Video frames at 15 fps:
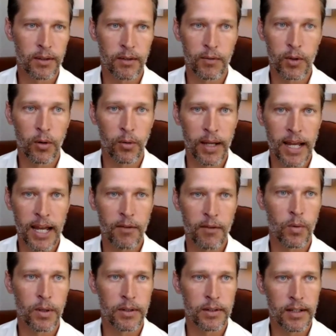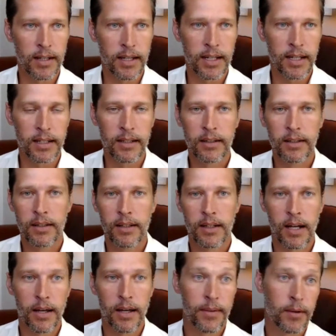If you don't have one today,
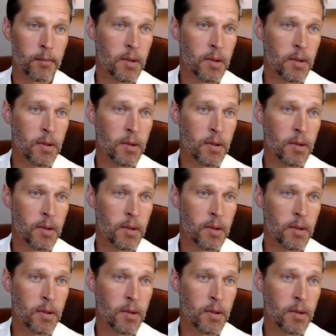there